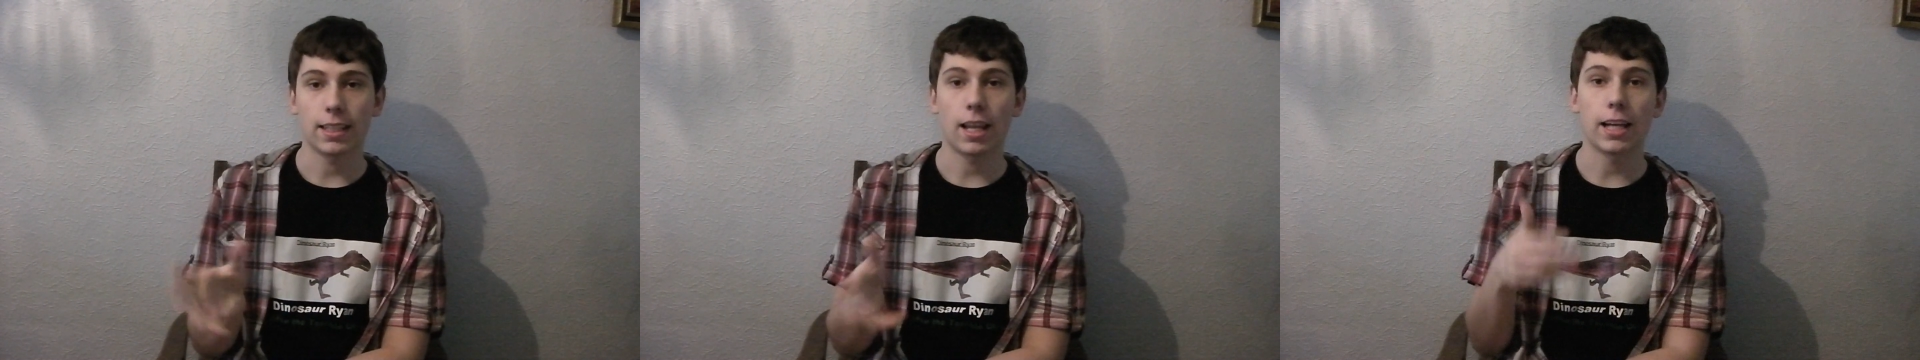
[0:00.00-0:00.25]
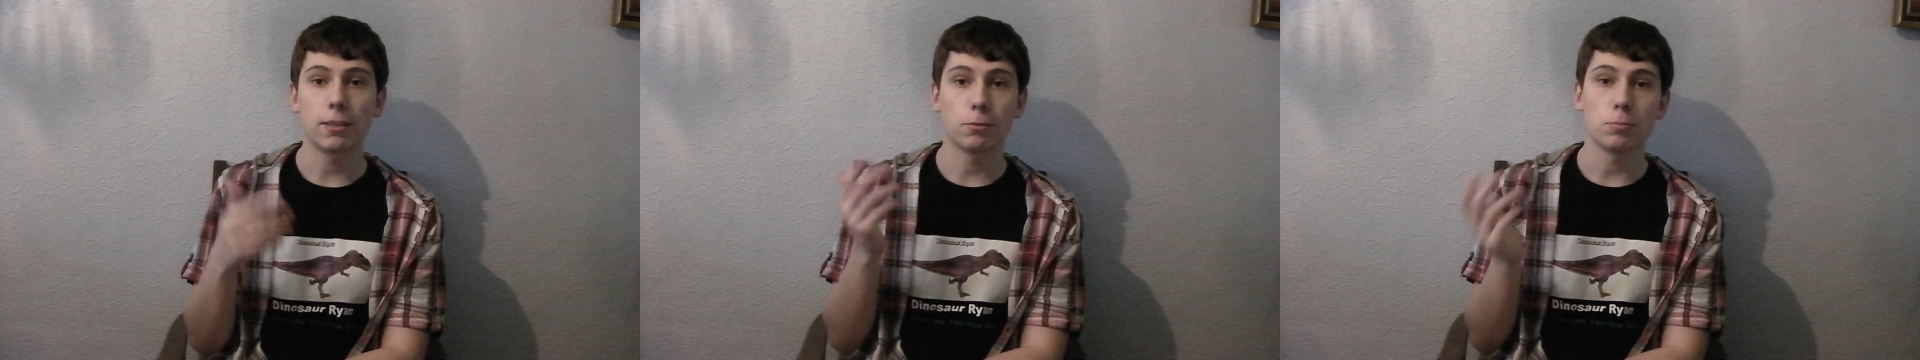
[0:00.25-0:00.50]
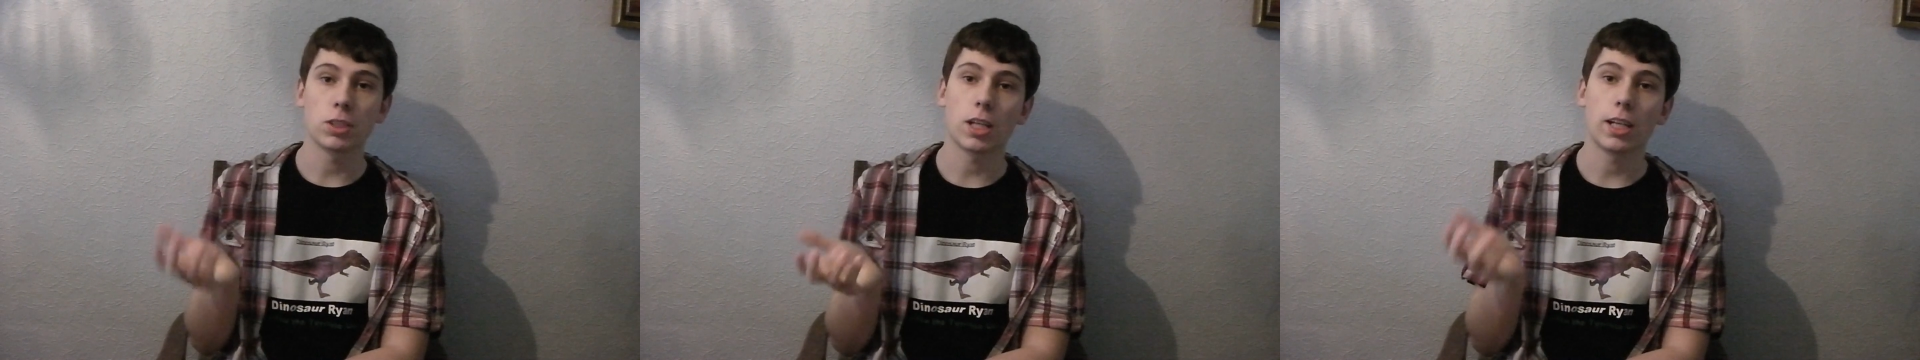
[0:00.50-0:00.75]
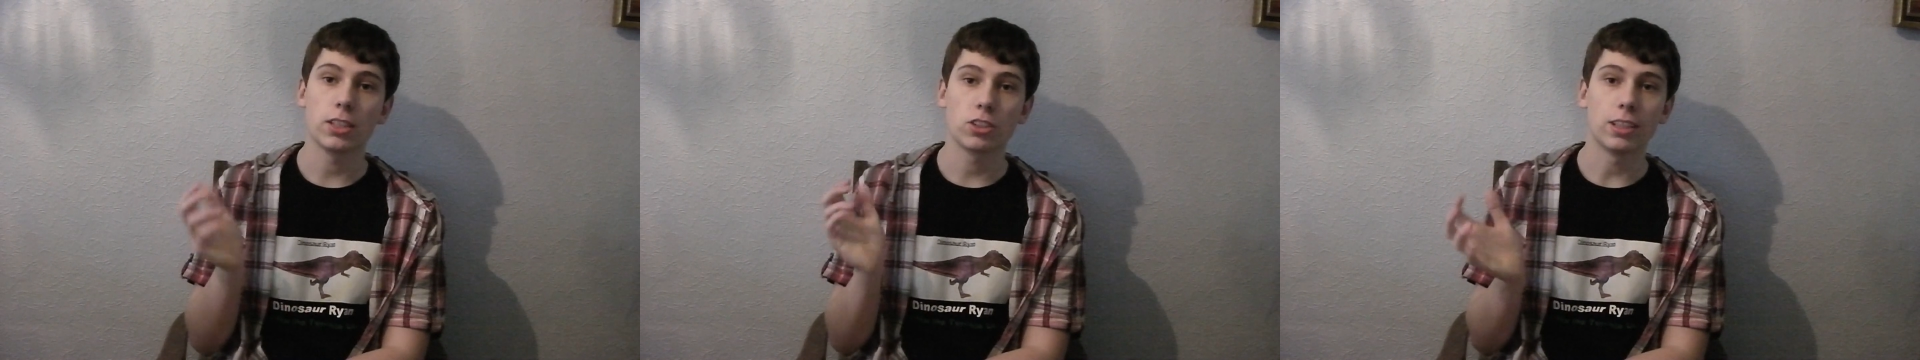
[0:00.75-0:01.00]
like from
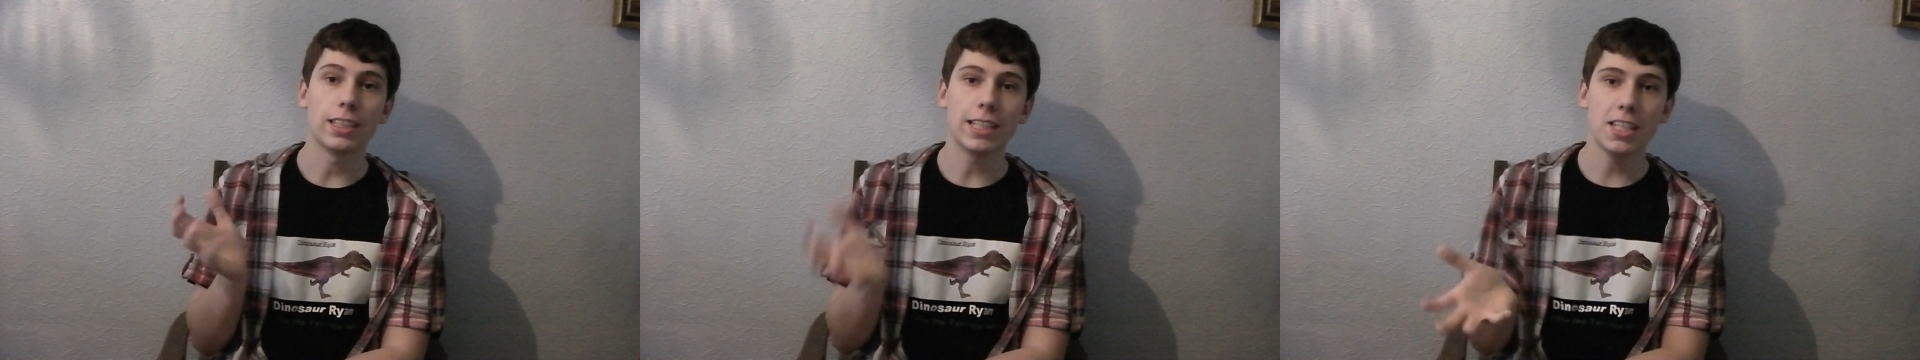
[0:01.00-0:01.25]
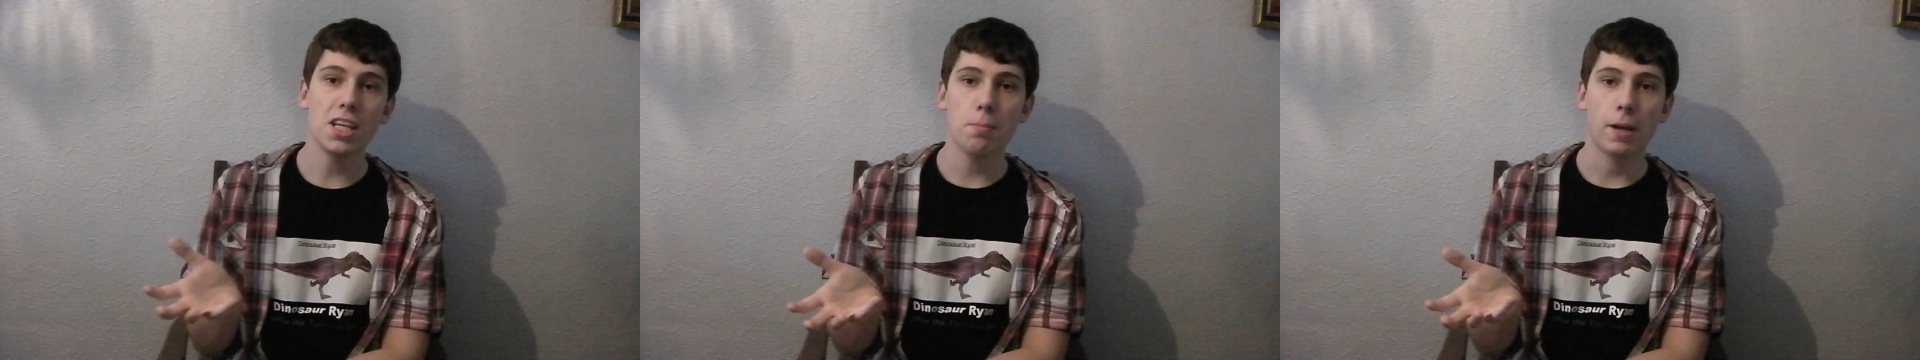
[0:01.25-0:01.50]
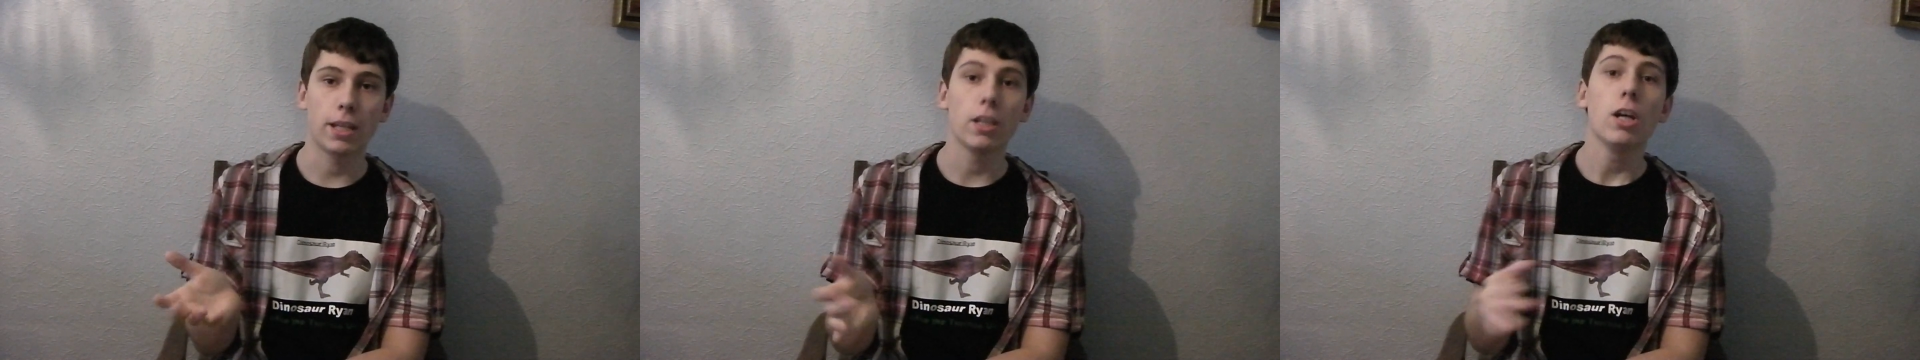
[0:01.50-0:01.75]
sites on eBay,